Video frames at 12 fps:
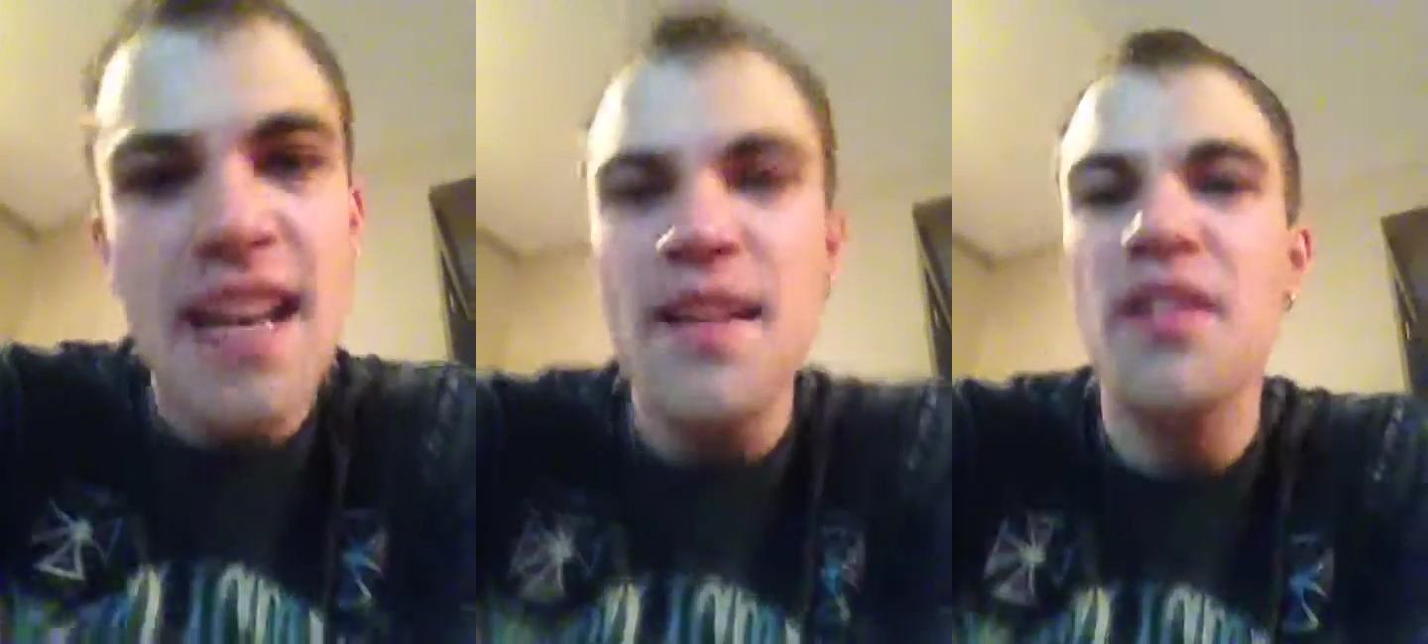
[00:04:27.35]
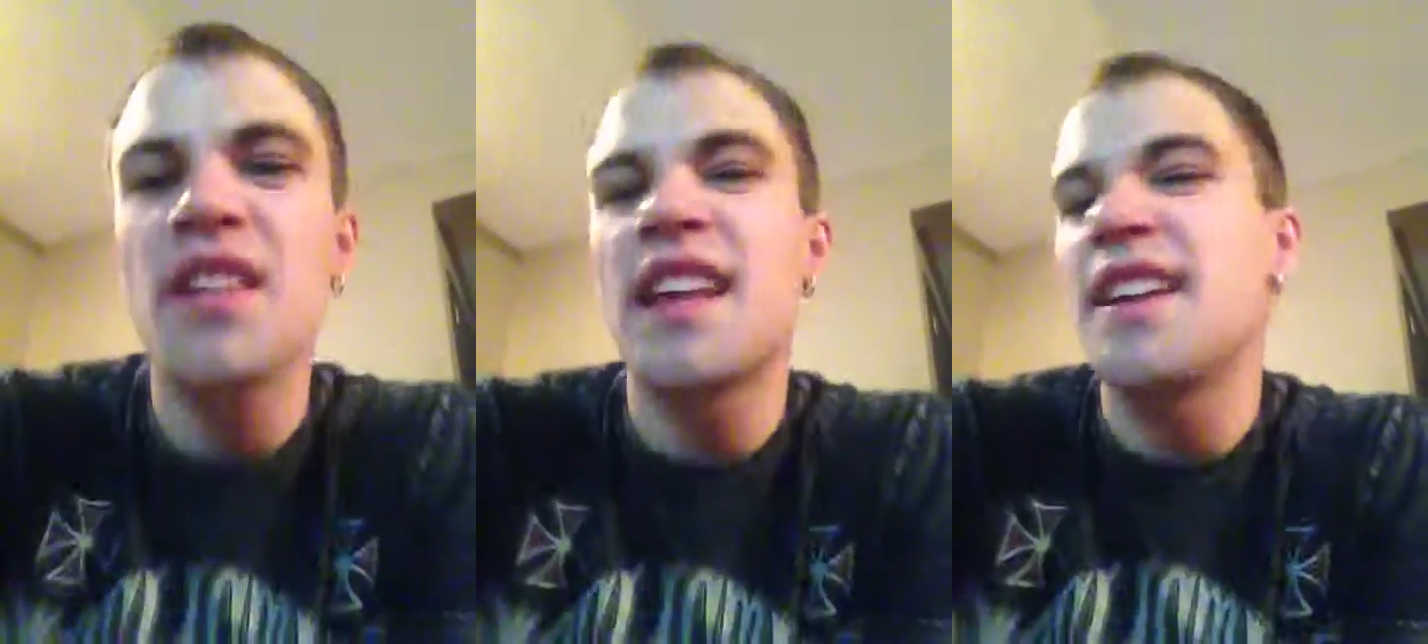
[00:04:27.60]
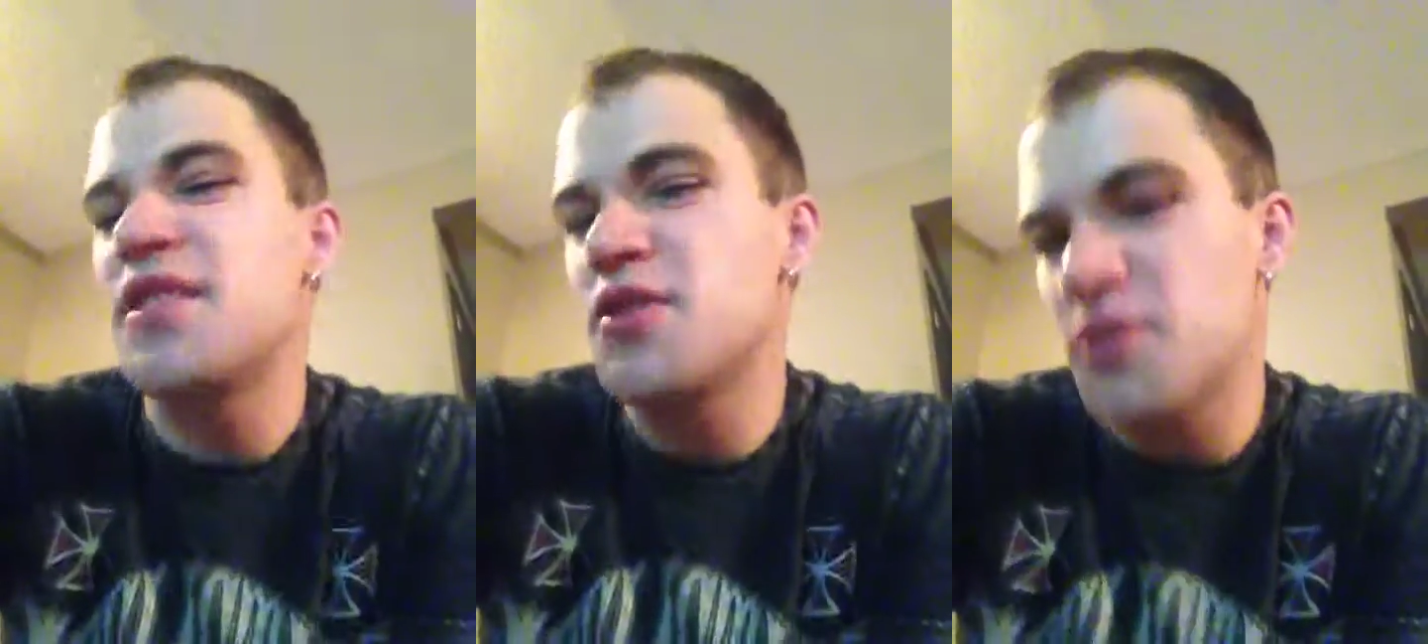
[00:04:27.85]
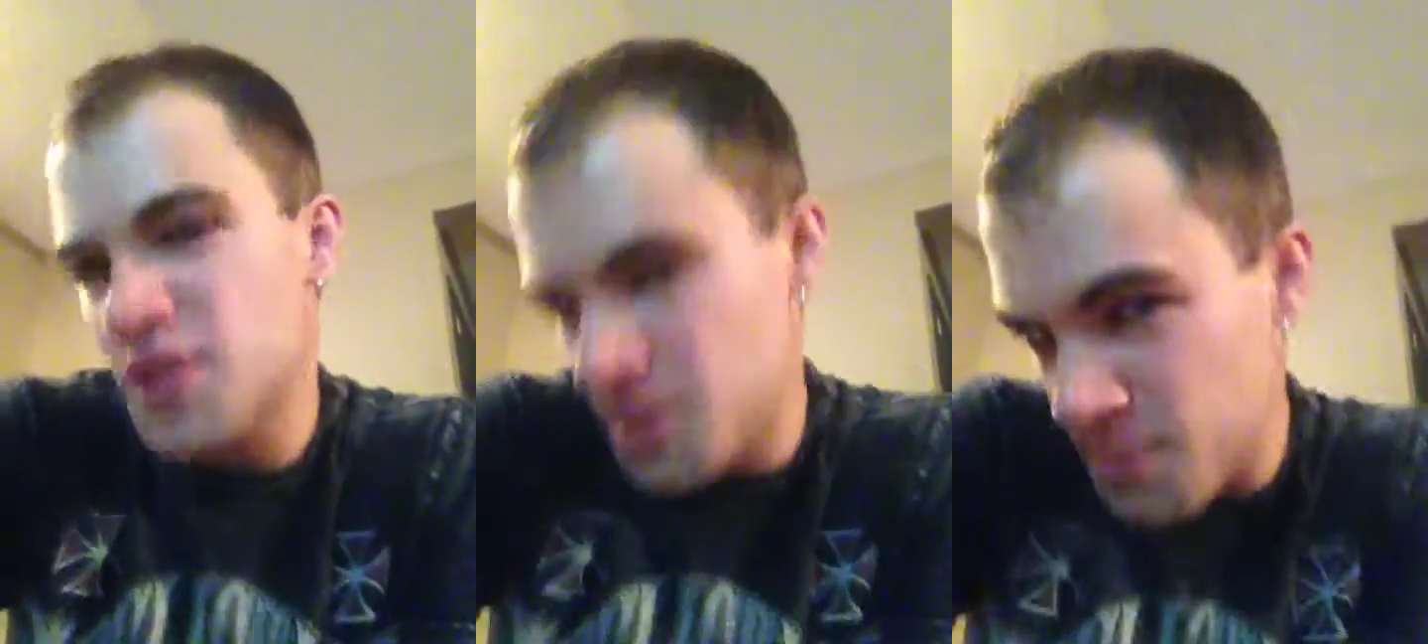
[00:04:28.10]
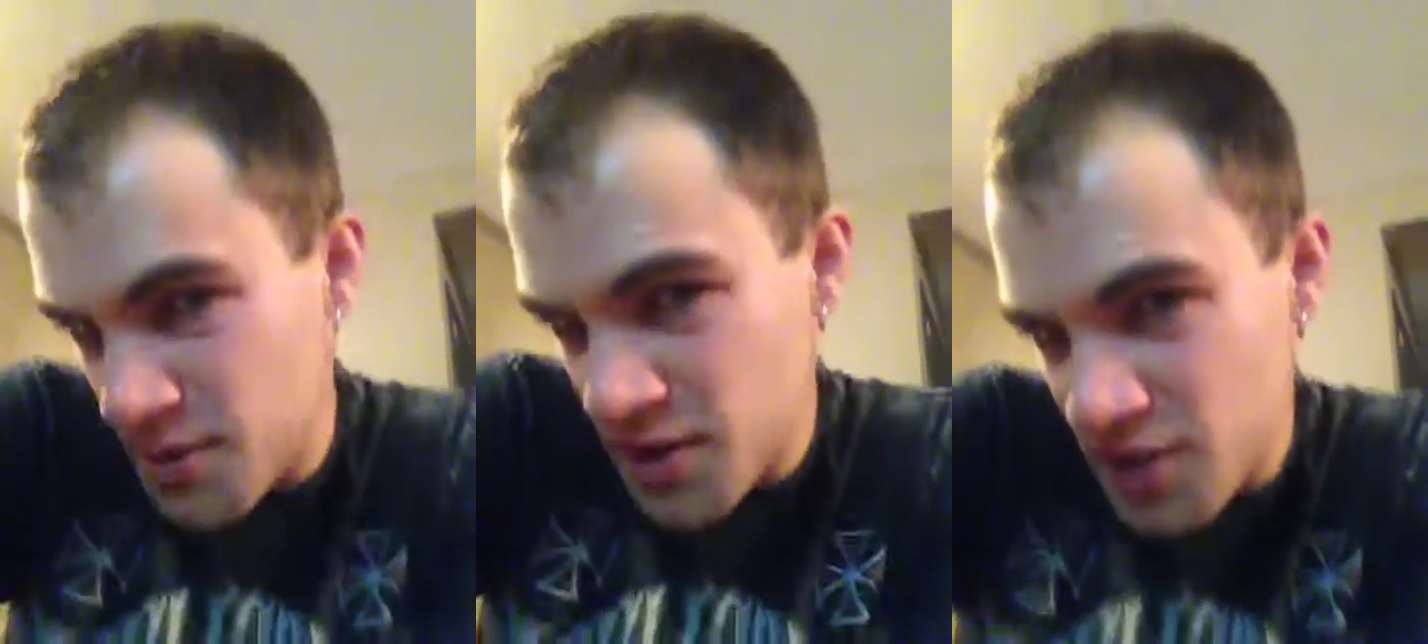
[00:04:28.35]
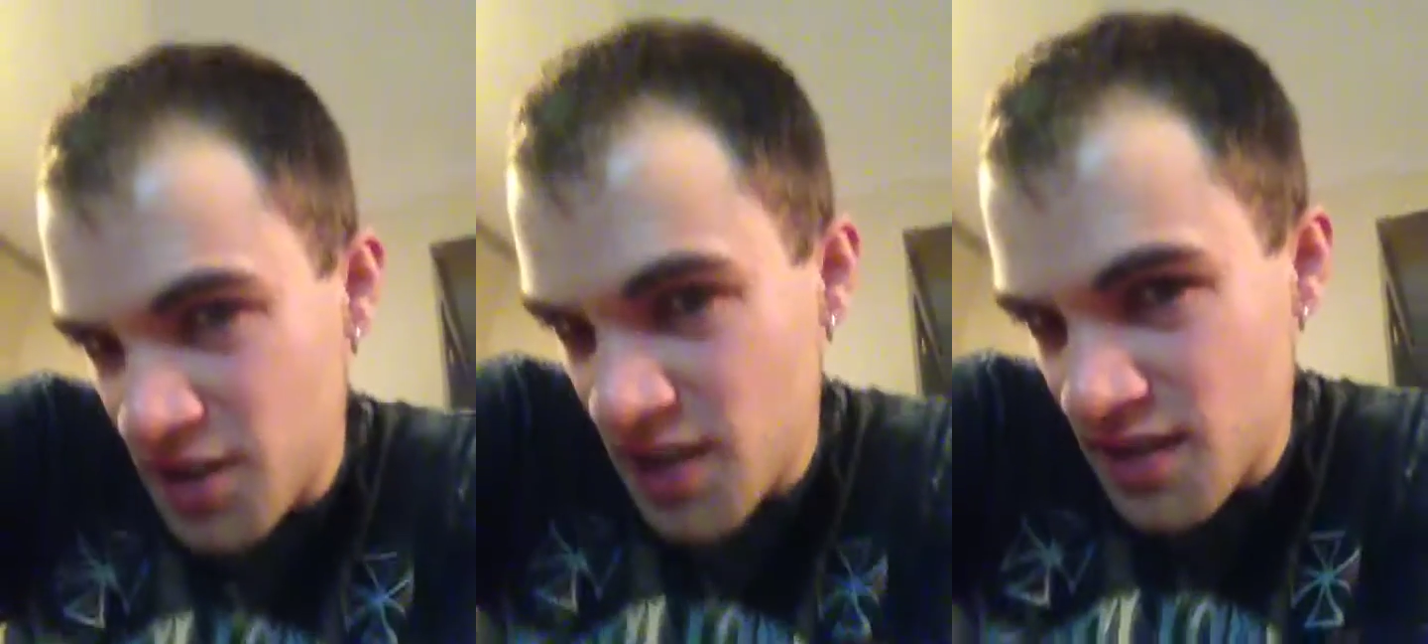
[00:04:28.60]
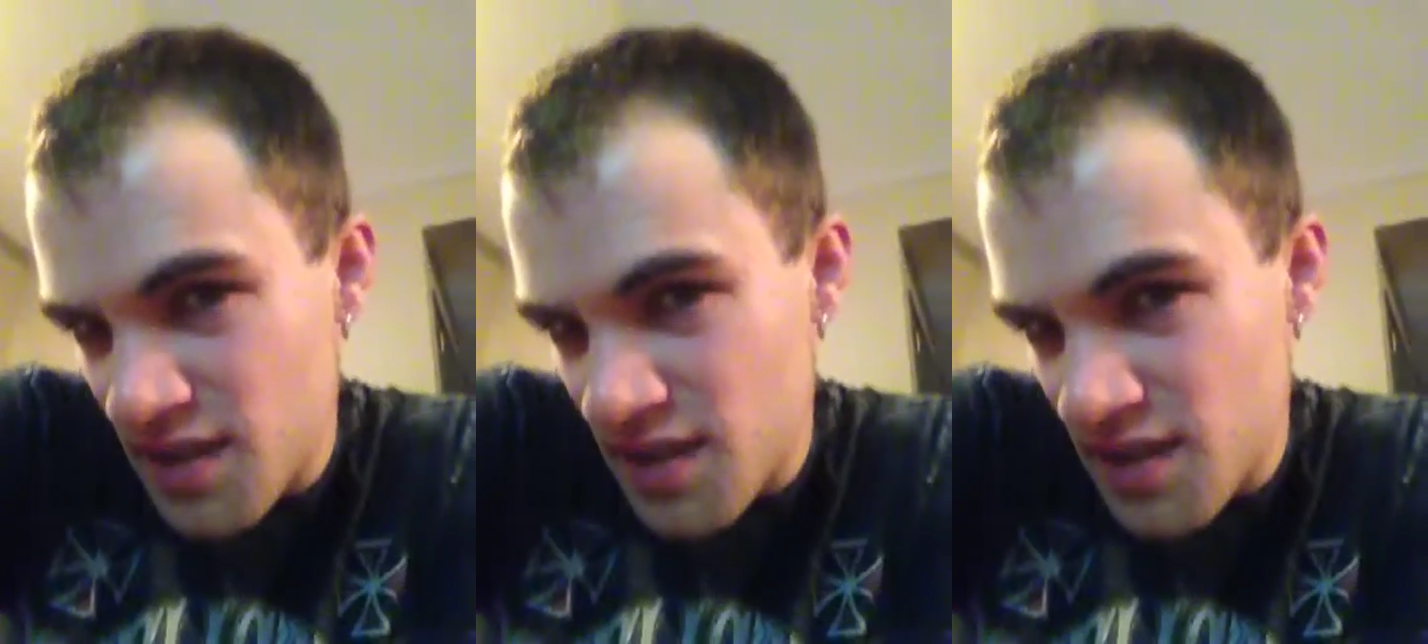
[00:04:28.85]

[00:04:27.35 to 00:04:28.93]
never liked George Bush.